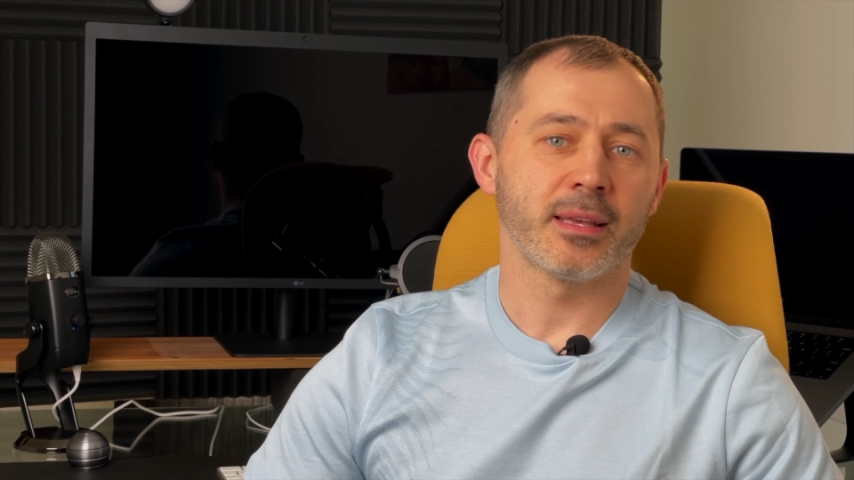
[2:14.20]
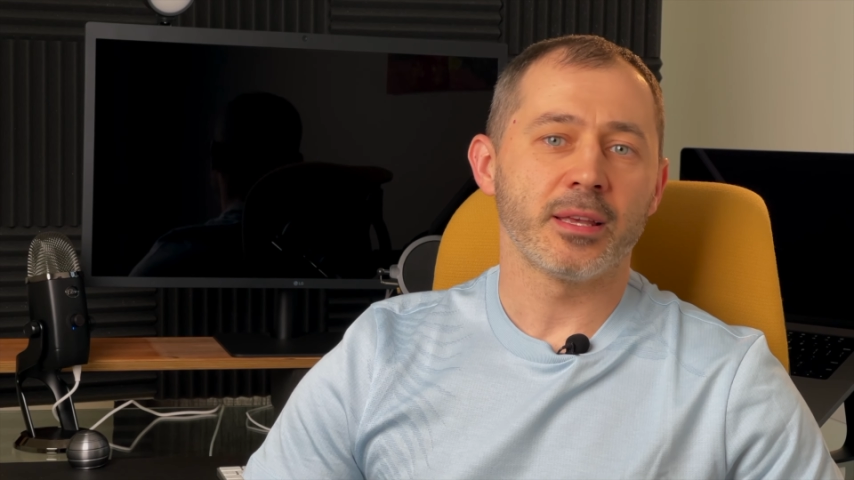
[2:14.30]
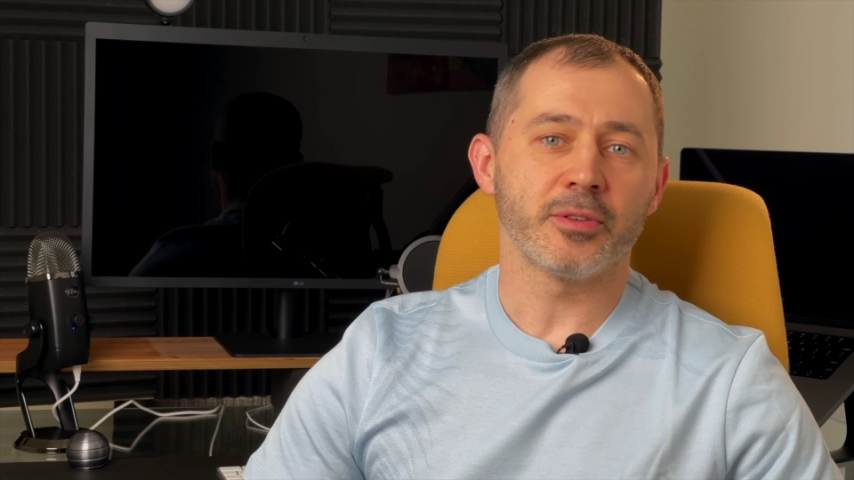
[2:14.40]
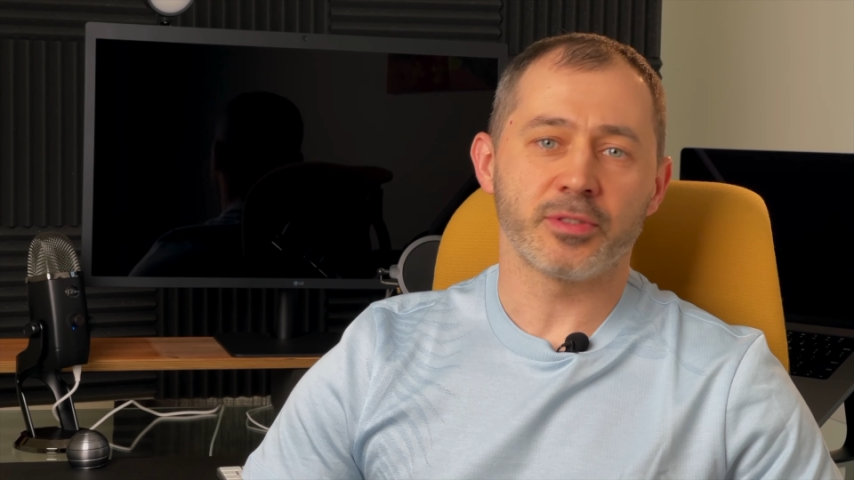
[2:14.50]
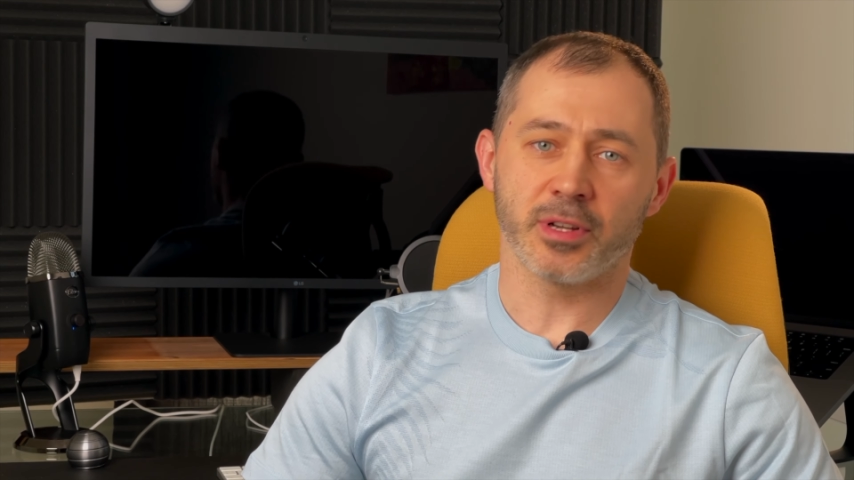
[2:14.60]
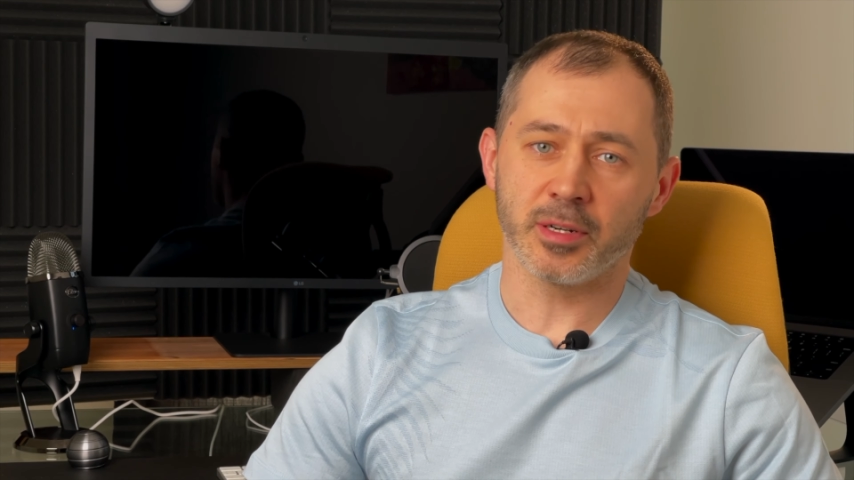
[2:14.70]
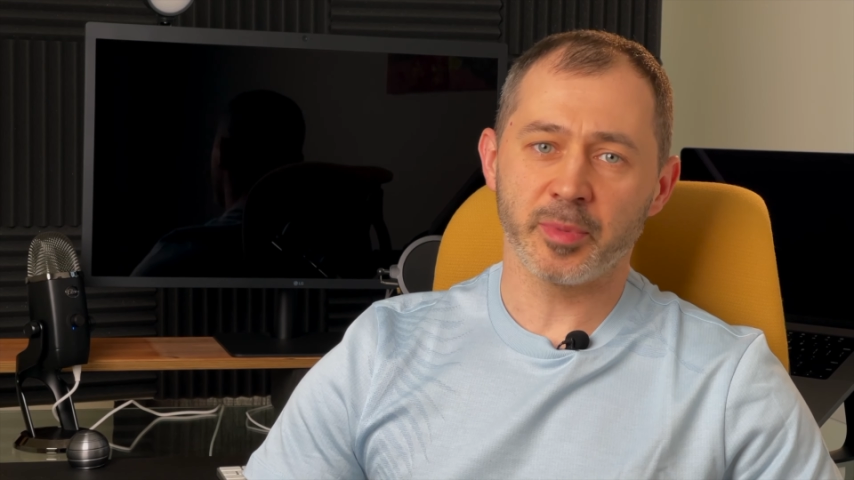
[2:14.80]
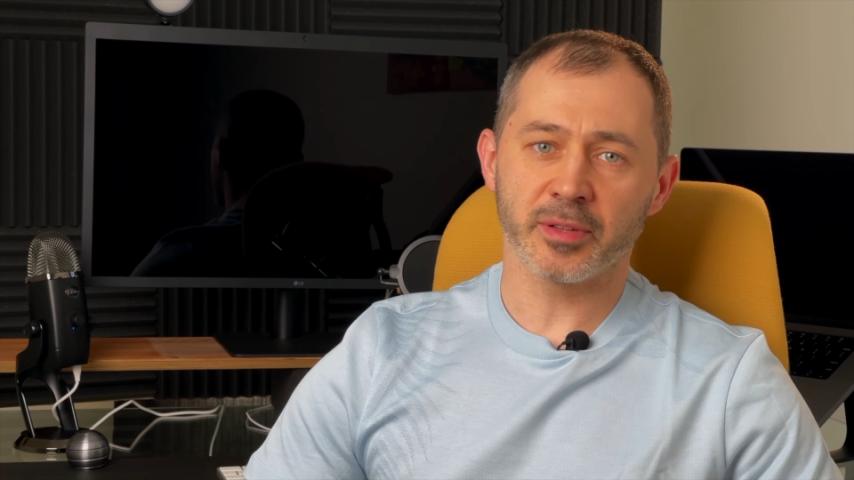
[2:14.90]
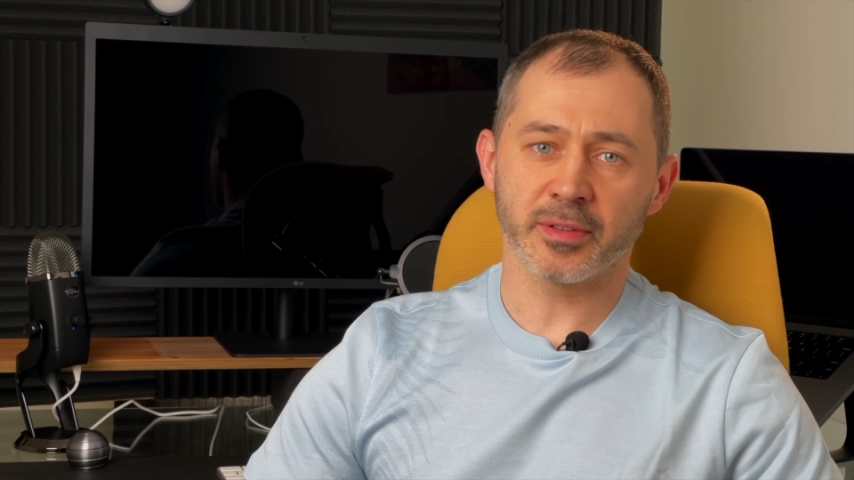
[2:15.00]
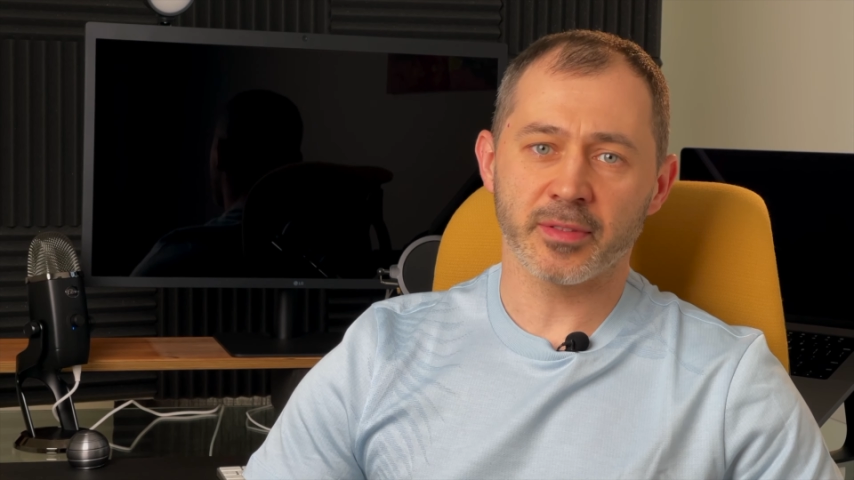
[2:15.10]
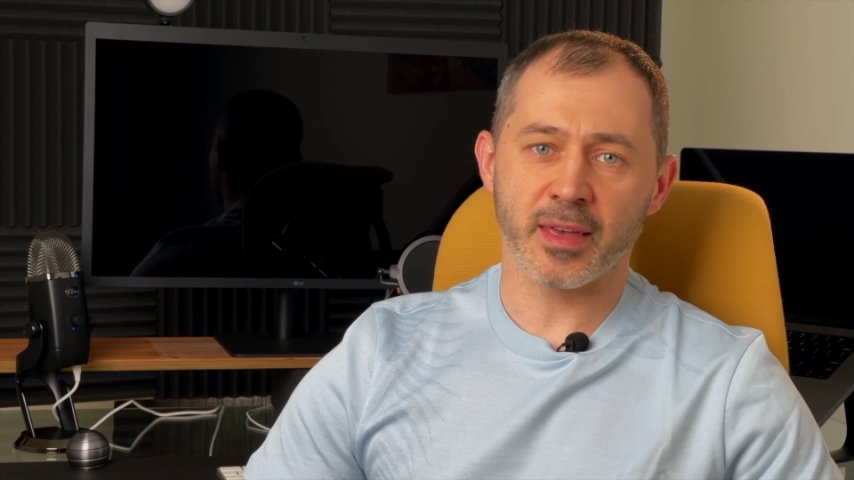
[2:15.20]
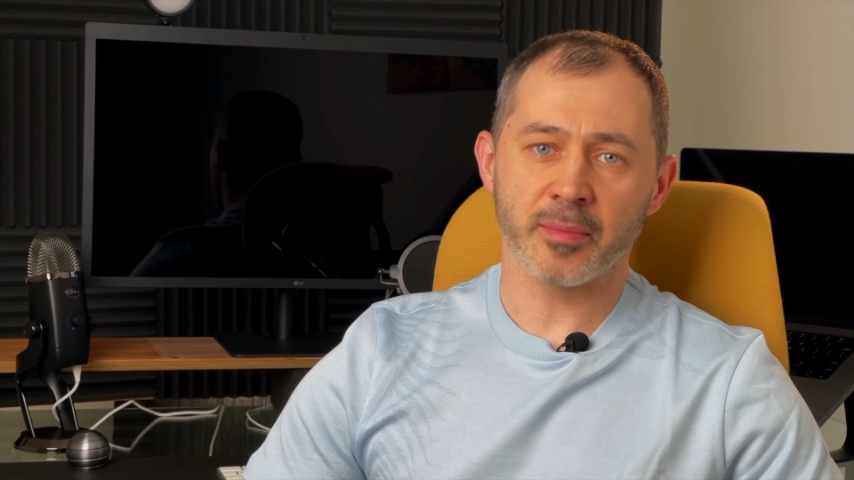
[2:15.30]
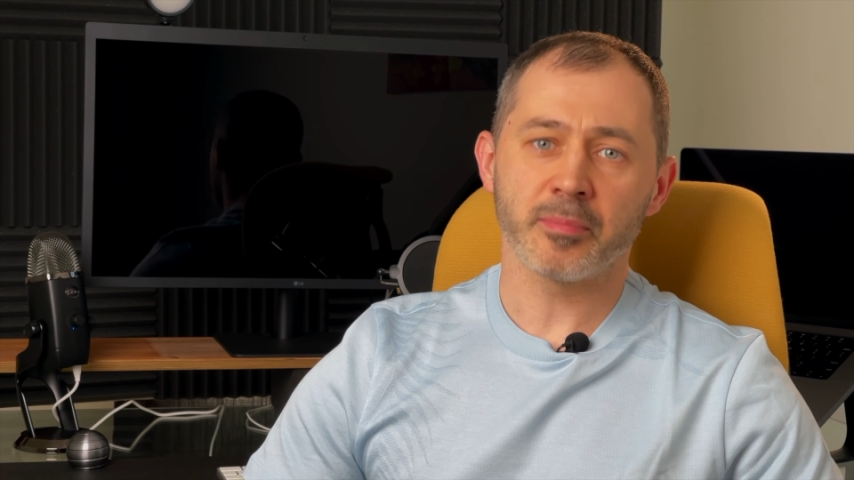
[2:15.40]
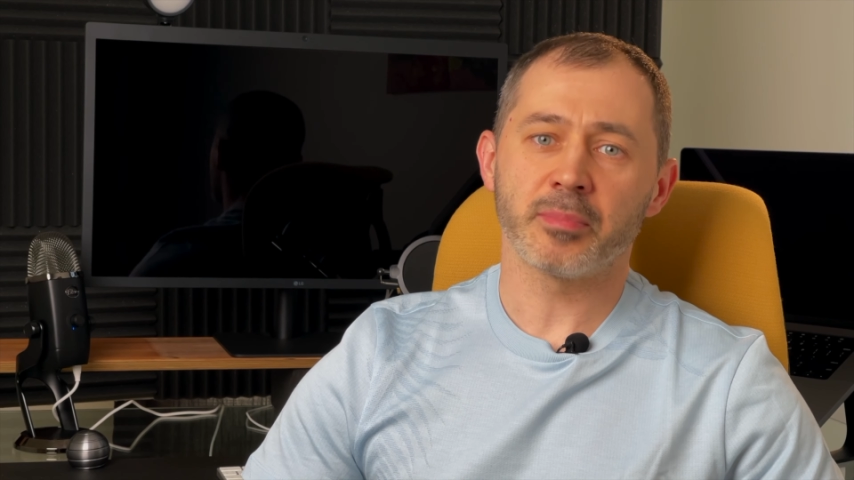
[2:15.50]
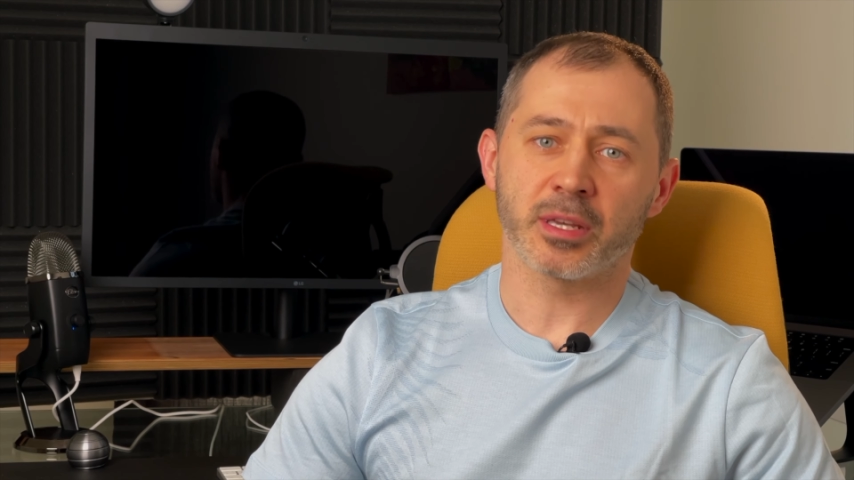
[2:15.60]
You start building
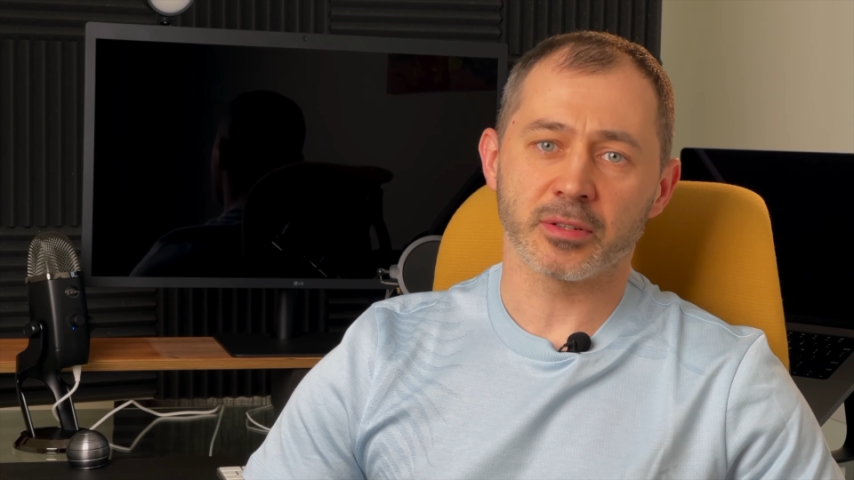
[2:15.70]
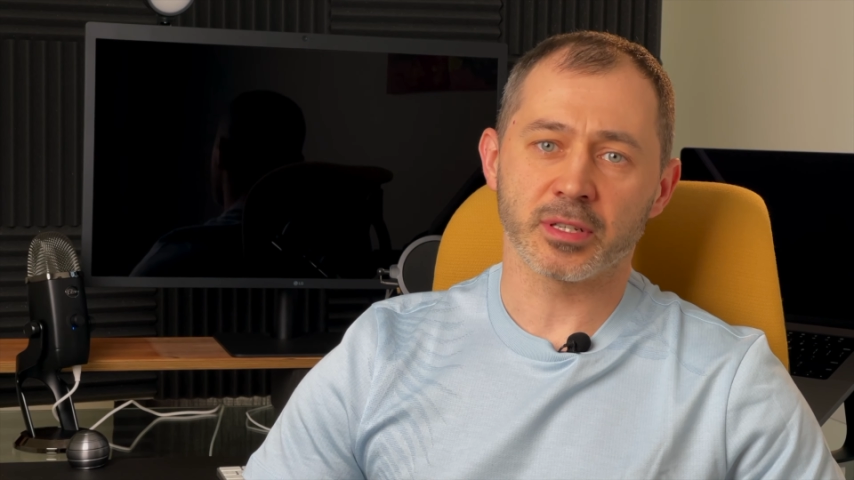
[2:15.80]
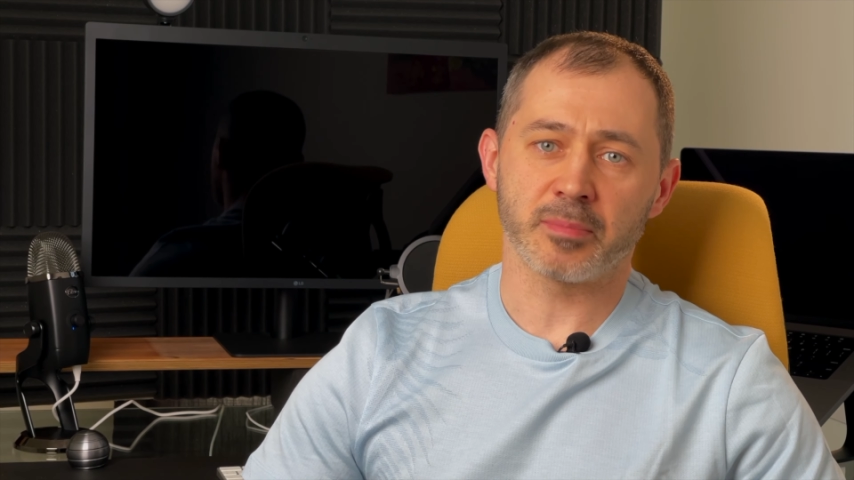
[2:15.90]
them because it